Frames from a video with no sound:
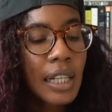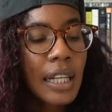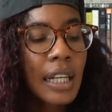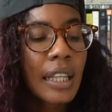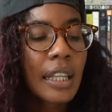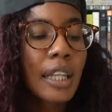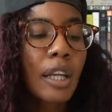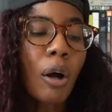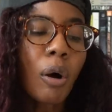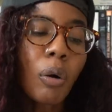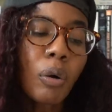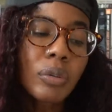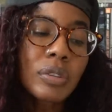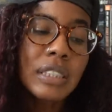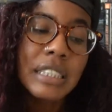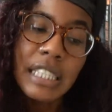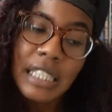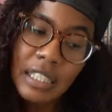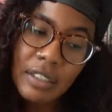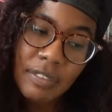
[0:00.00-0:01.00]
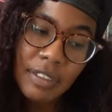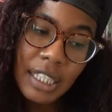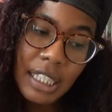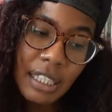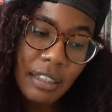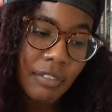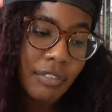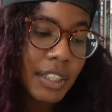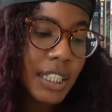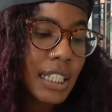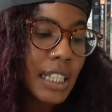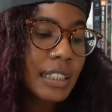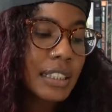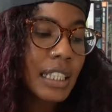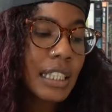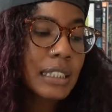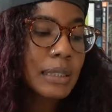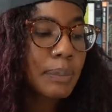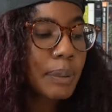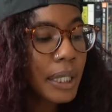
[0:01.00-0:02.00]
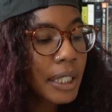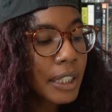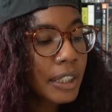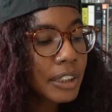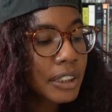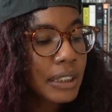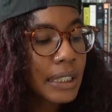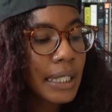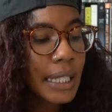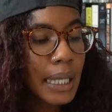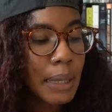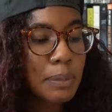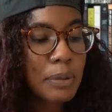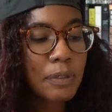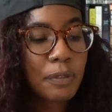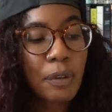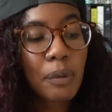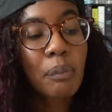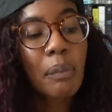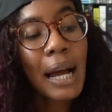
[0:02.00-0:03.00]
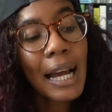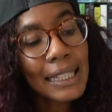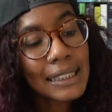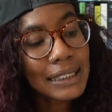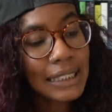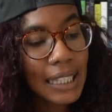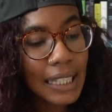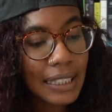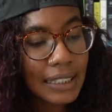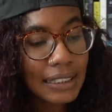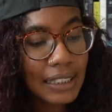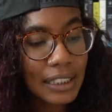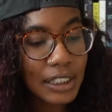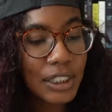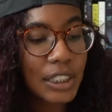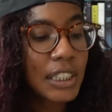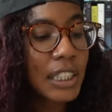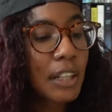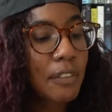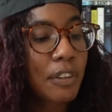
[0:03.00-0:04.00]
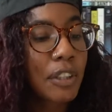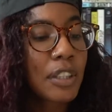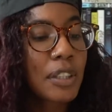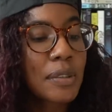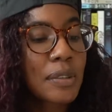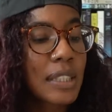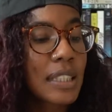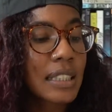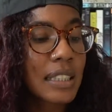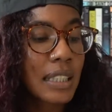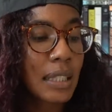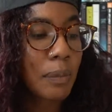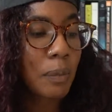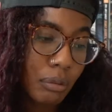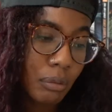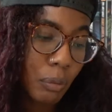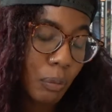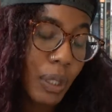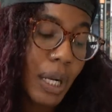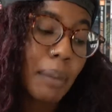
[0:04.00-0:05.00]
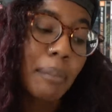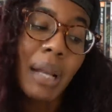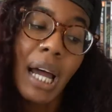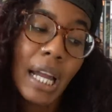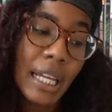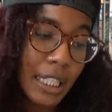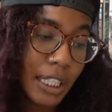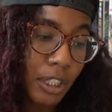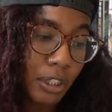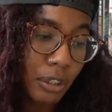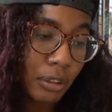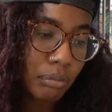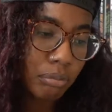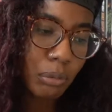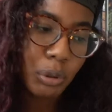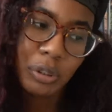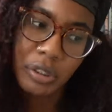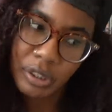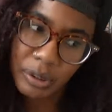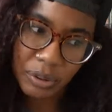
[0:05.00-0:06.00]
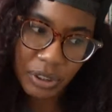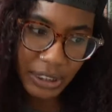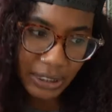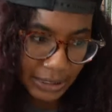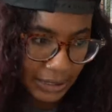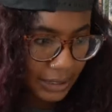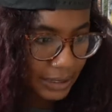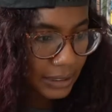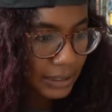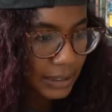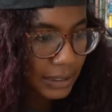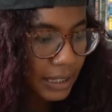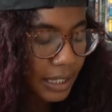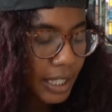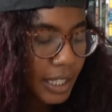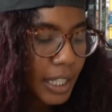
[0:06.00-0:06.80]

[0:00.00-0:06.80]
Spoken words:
The old TV and VHS player she keeps for my sake since she never uses them when I'm not here, or so she says.